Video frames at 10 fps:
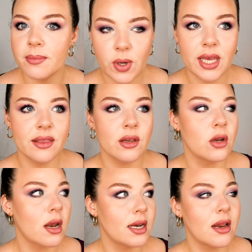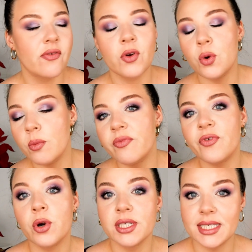with not enough oomph
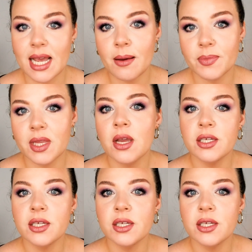or depth.